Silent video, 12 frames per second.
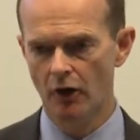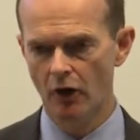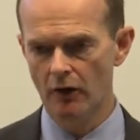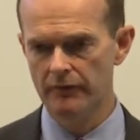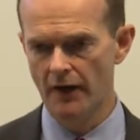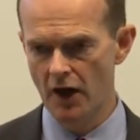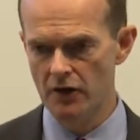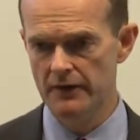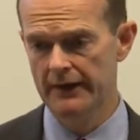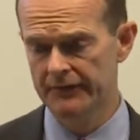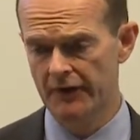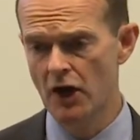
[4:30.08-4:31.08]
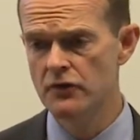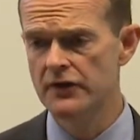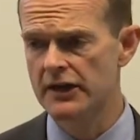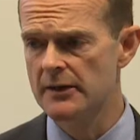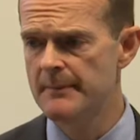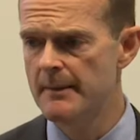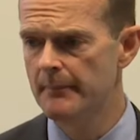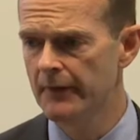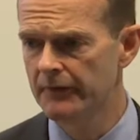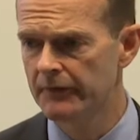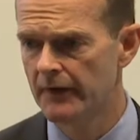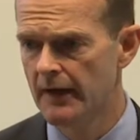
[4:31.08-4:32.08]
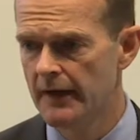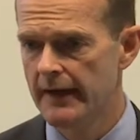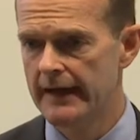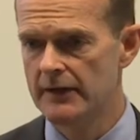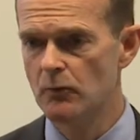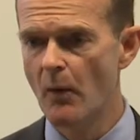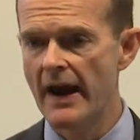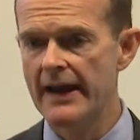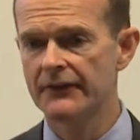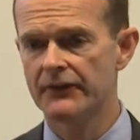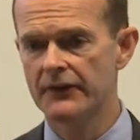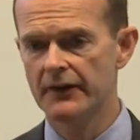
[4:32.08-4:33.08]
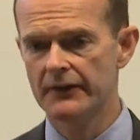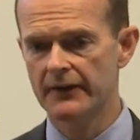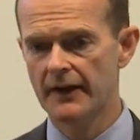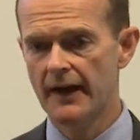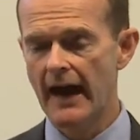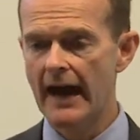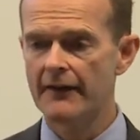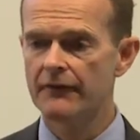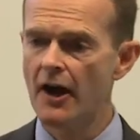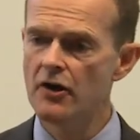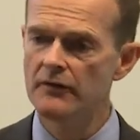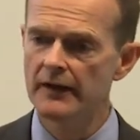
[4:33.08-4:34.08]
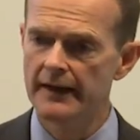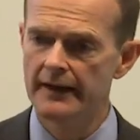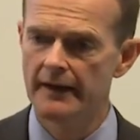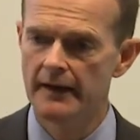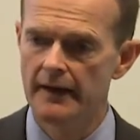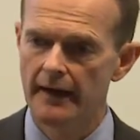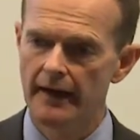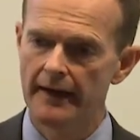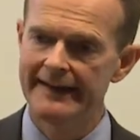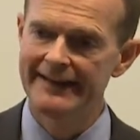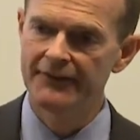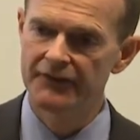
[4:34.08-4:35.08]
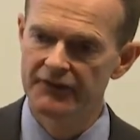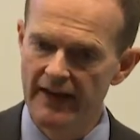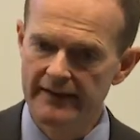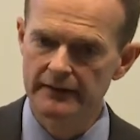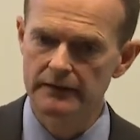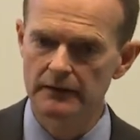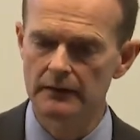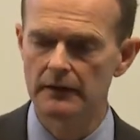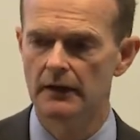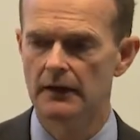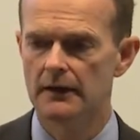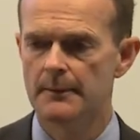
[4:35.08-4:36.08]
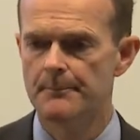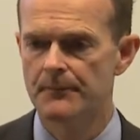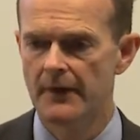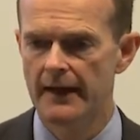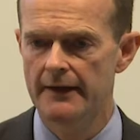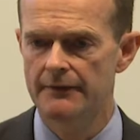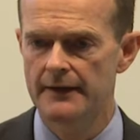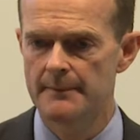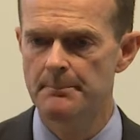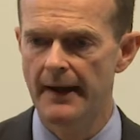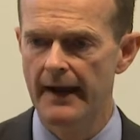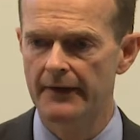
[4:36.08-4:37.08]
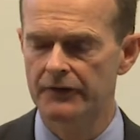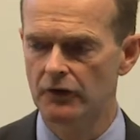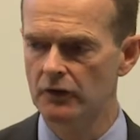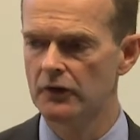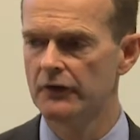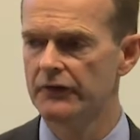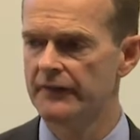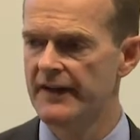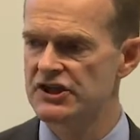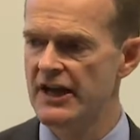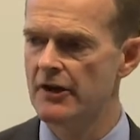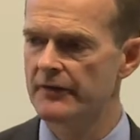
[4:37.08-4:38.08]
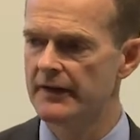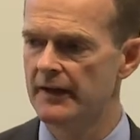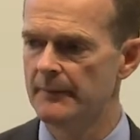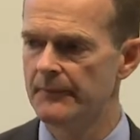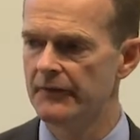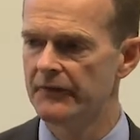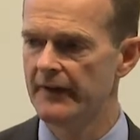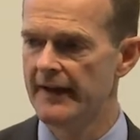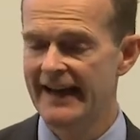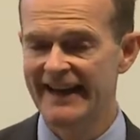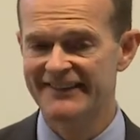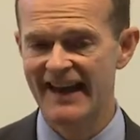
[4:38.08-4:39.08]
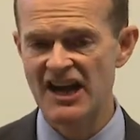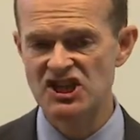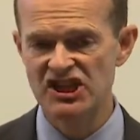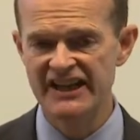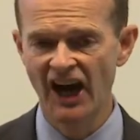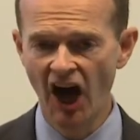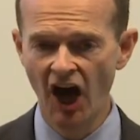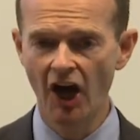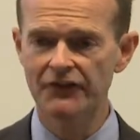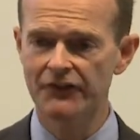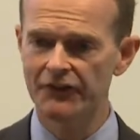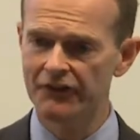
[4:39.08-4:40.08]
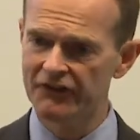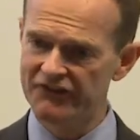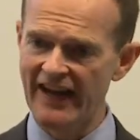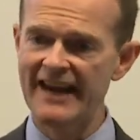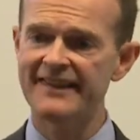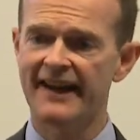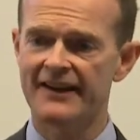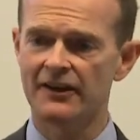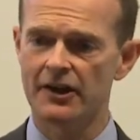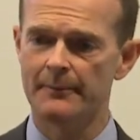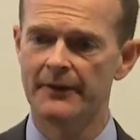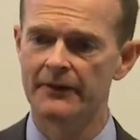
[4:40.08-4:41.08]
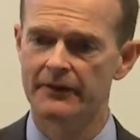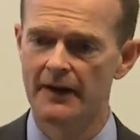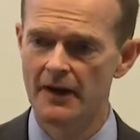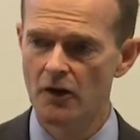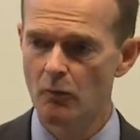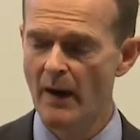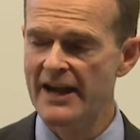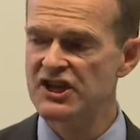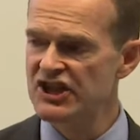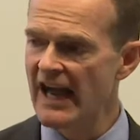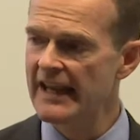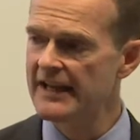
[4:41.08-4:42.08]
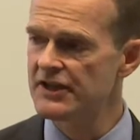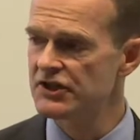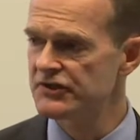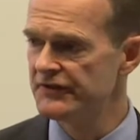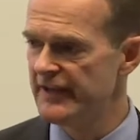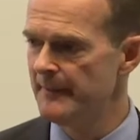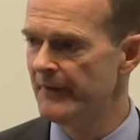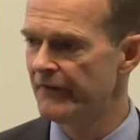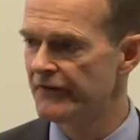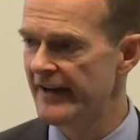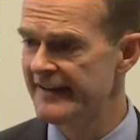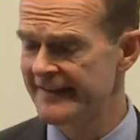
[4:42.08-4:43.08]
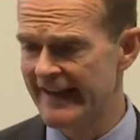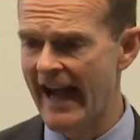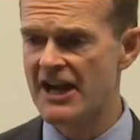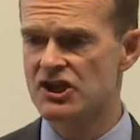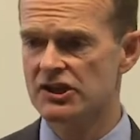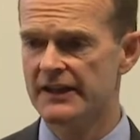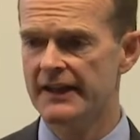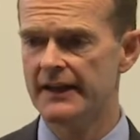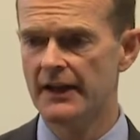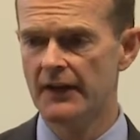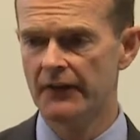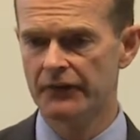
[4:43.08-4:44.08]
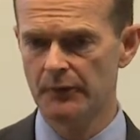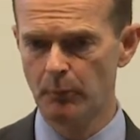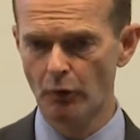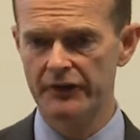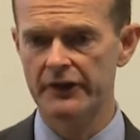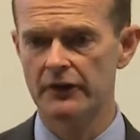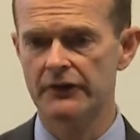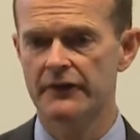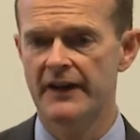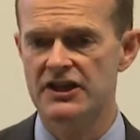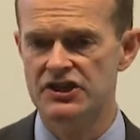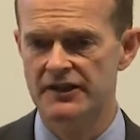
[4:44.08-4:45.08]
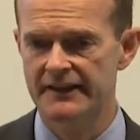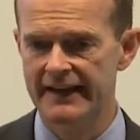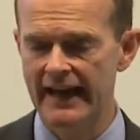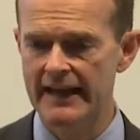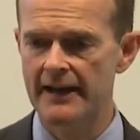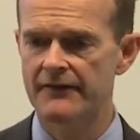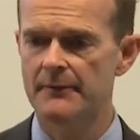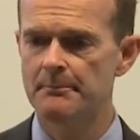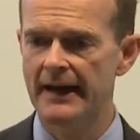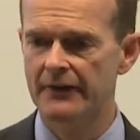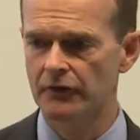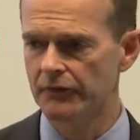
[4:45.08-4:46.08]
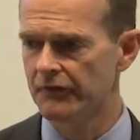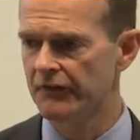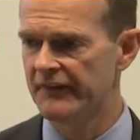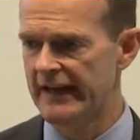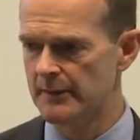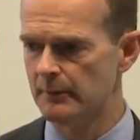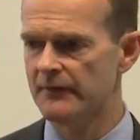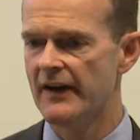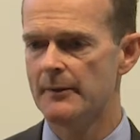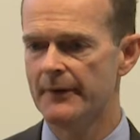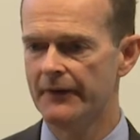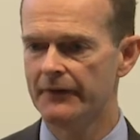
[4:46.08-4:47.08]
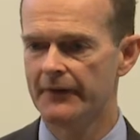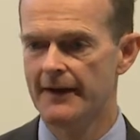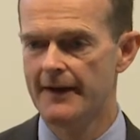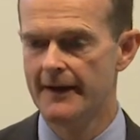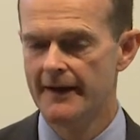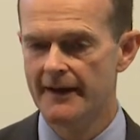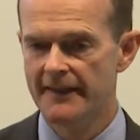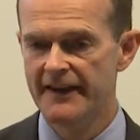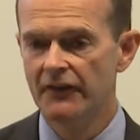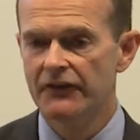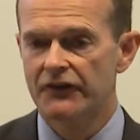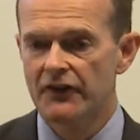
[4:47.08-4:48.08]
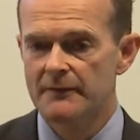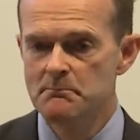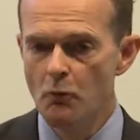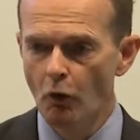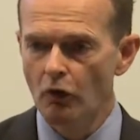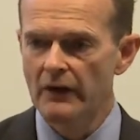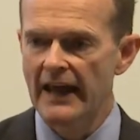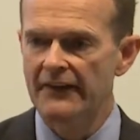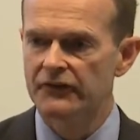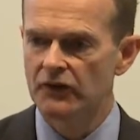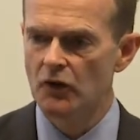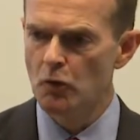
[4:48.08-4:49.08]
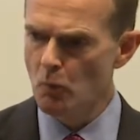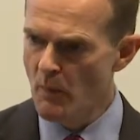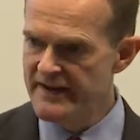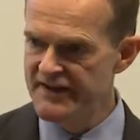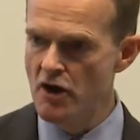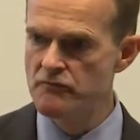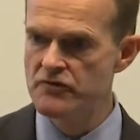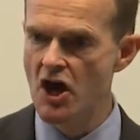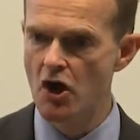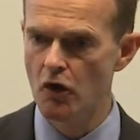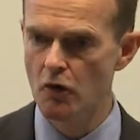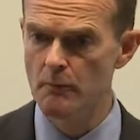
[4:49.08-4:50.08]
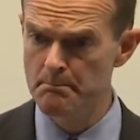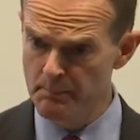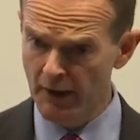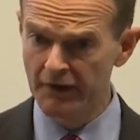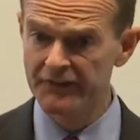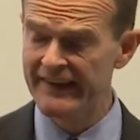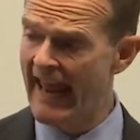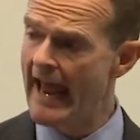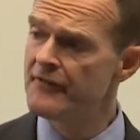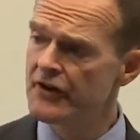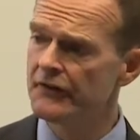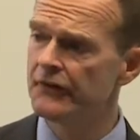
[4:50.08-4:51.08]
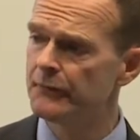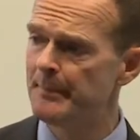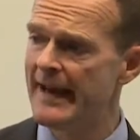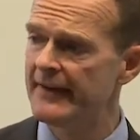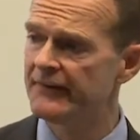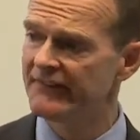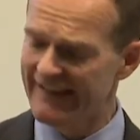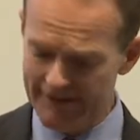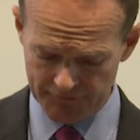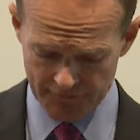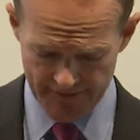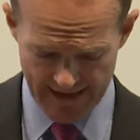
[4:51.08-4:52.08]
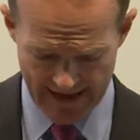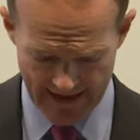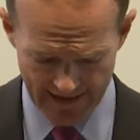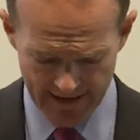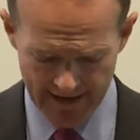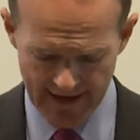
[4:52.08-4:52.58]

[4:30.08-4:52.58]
of its ODA commitment in ways that have only an incidental impact on conservation outcomes, it's actually hard to sustain that argument when challenged to demonstrate that actually supporting conservation can have impact on sustainable development. The answer is more or less, we don't know, because the evidence base isn't there.